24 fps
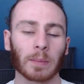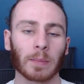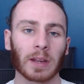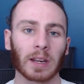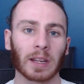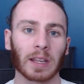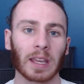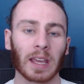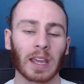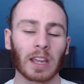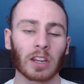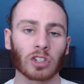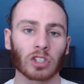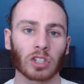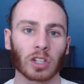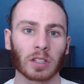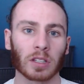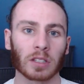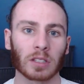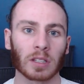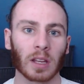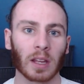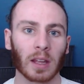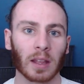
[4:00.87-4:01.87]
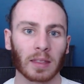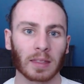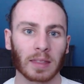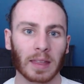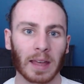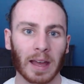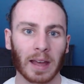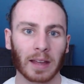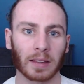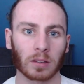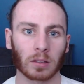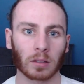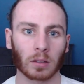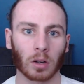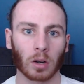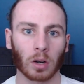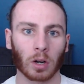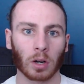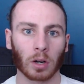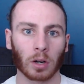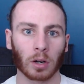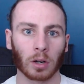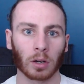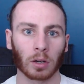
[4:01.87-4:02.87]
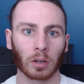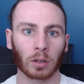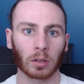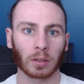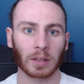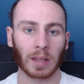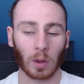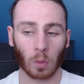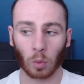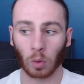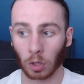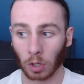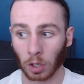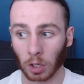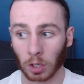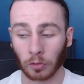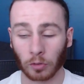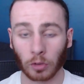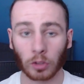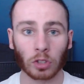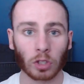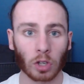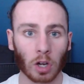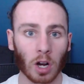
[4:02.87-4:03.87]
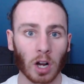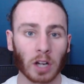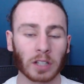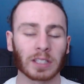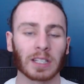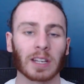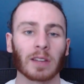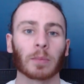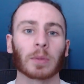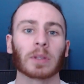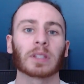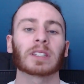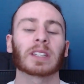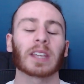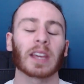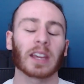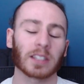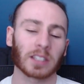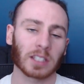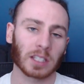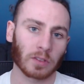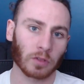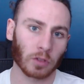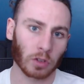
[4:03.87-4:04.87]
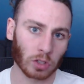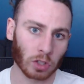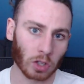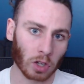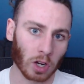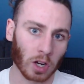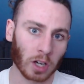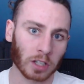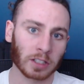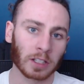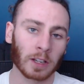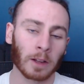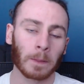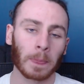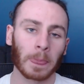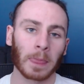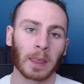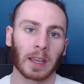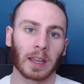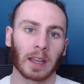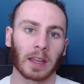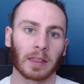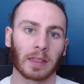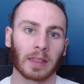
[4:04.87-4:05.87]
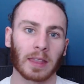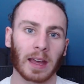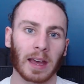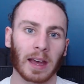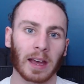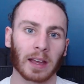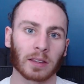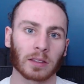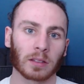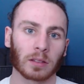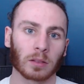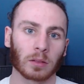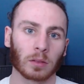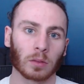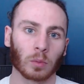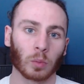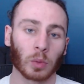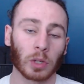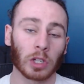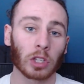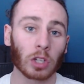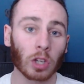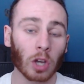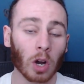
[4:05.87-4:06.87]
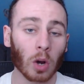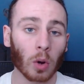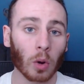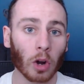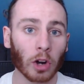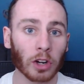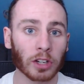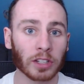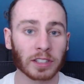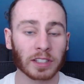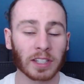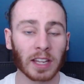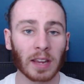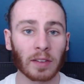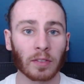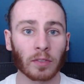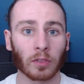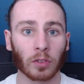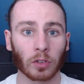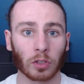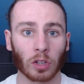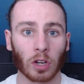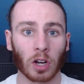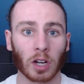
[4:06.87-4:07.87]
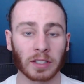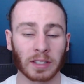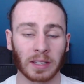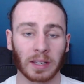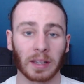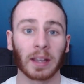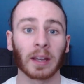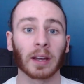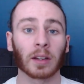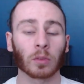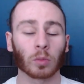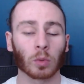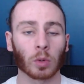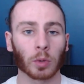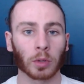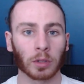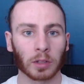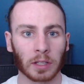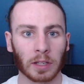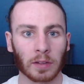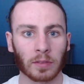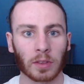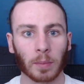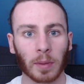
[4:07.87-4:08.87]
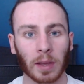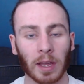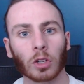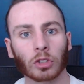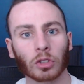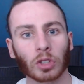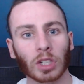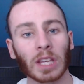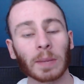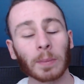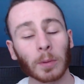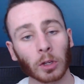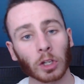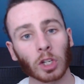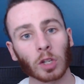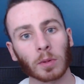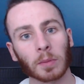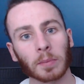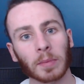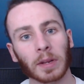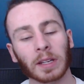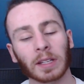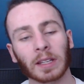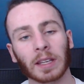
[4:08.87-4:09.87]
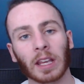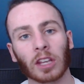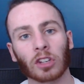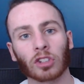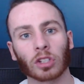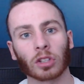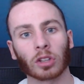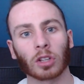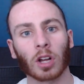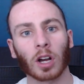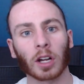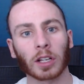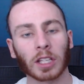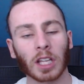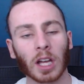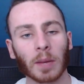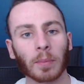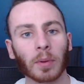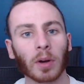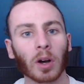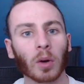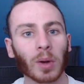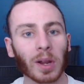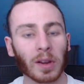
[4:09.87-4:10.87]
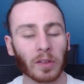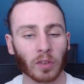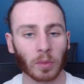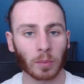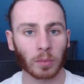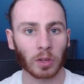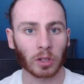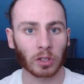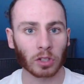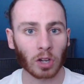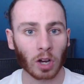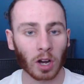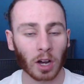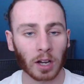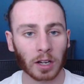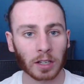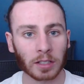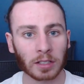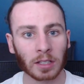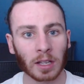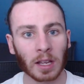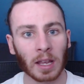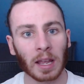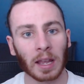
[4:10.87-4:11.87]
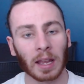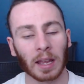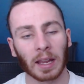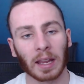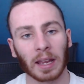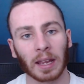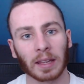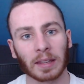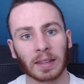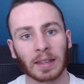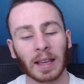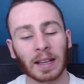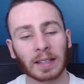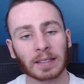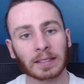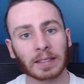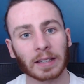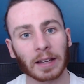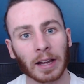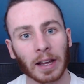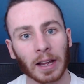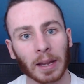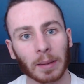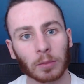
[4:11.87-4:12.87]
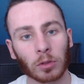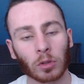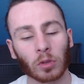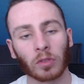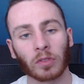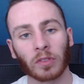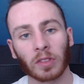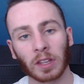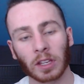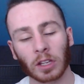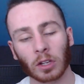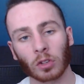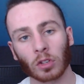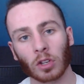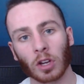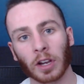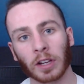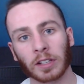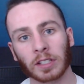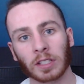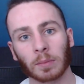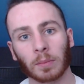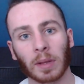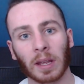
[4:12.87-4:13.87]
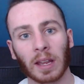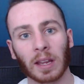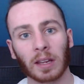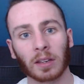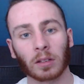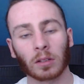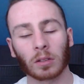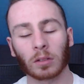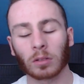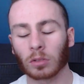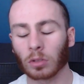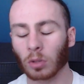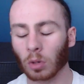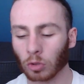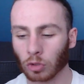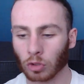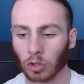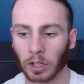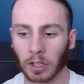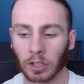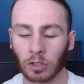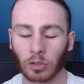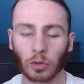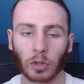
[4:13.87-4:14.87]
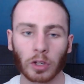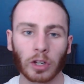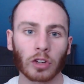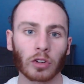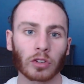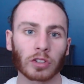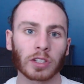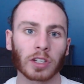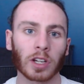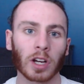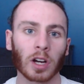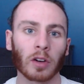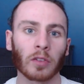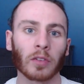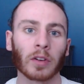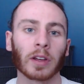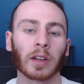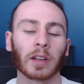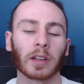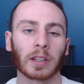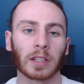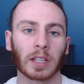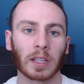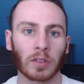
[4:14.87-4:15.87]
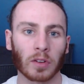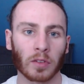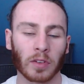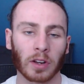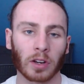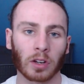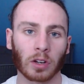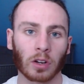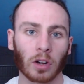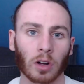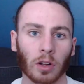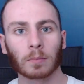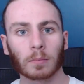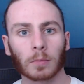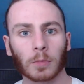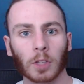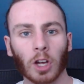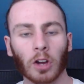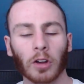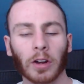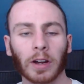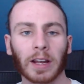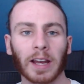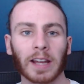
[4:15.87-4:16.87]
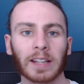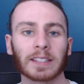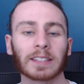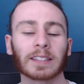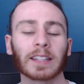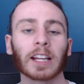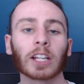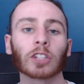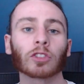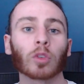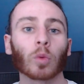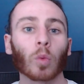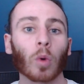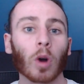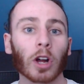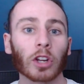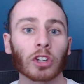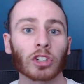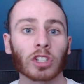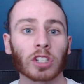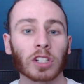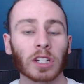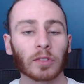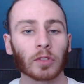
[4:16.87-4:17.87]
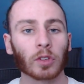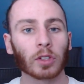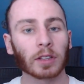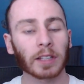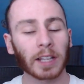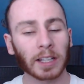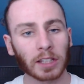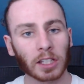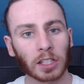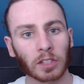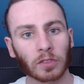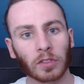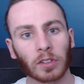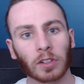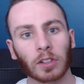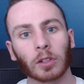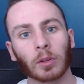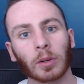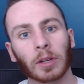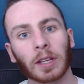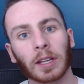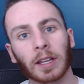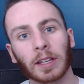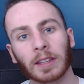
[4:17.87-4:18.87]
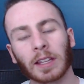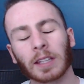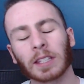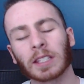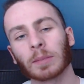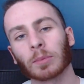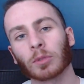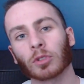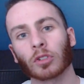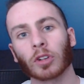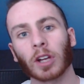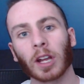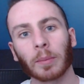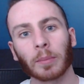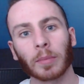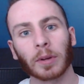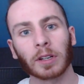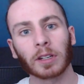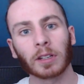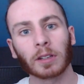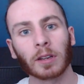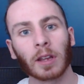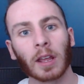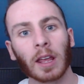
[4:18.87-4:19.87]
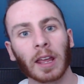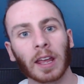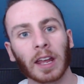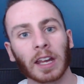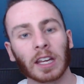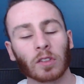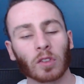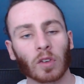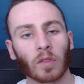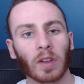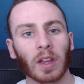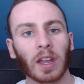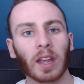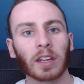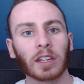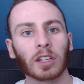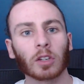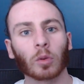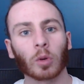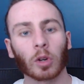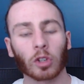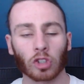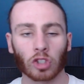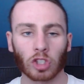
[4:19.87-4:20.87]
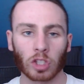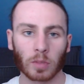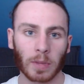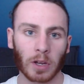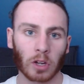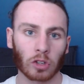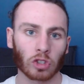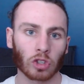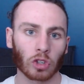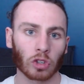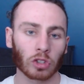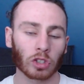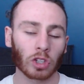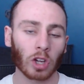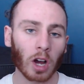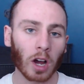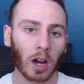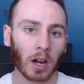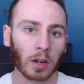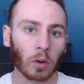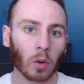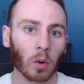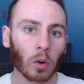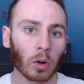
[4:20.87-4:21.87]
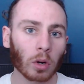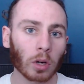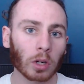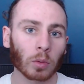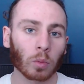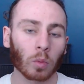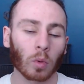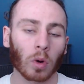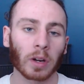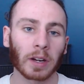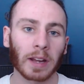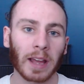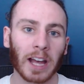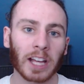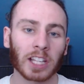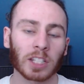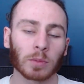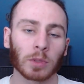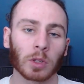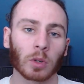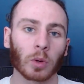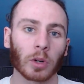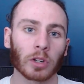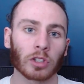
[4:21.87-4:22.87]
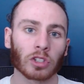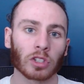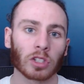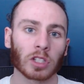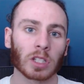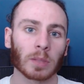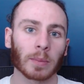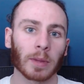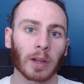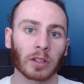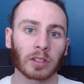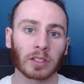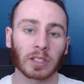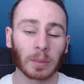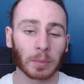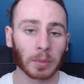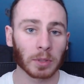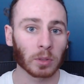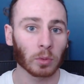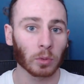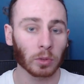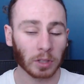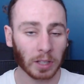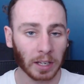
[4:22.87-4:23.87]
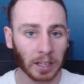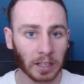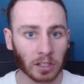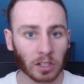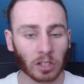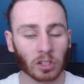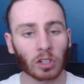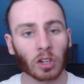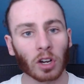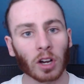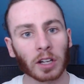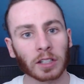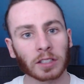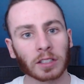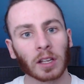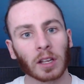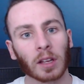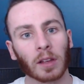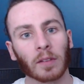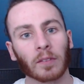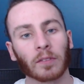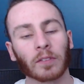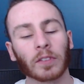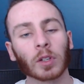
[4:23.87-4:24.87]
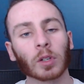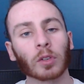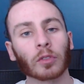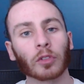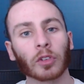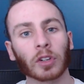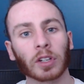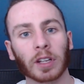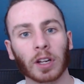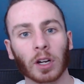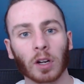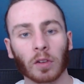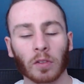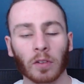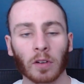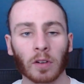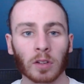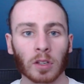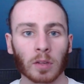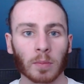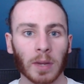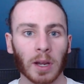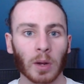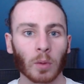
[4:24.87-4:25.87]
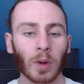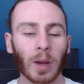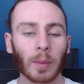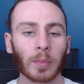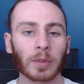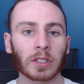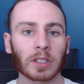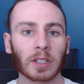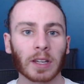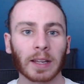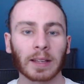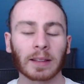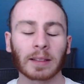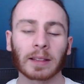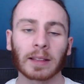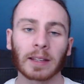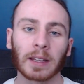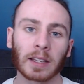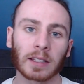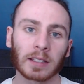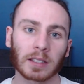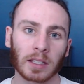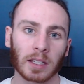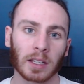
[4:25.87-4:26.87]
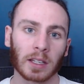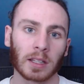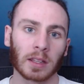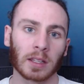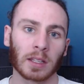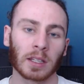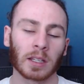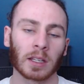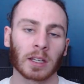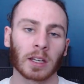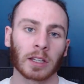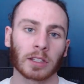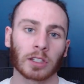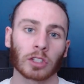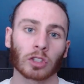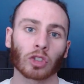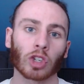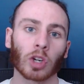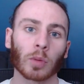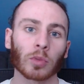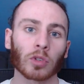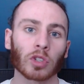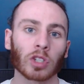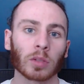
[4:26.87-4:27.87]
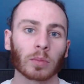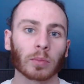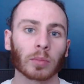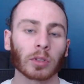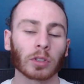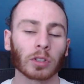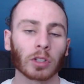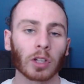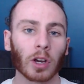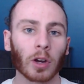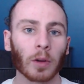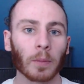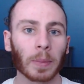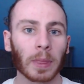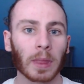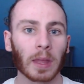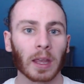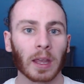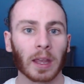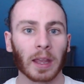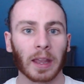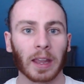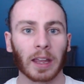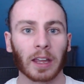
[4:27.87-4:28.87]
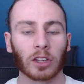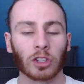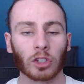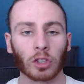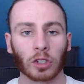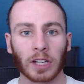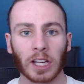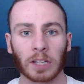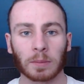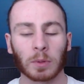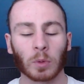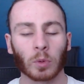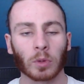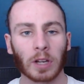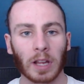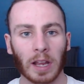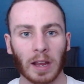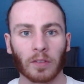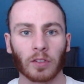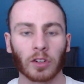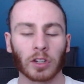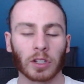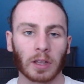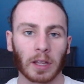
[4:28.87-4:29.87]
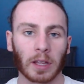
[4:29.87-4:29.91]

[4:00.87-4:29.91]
medications that work for dogs and have been tested for dogs, and that we know are safe for dogs and will relieve the pain. So keep your human medication locked up away from the dogs. And next time you think your dog is in pain, don't try to treat it yourself. Give your vet a call. All right, guys, thanks for watching. If you like this video, hit that subscribe button. And if you have any questions about your dog or want to ask me questions about something related to dogs, feel free to head over to my website, links in the description below, and you can ask me whatever you'd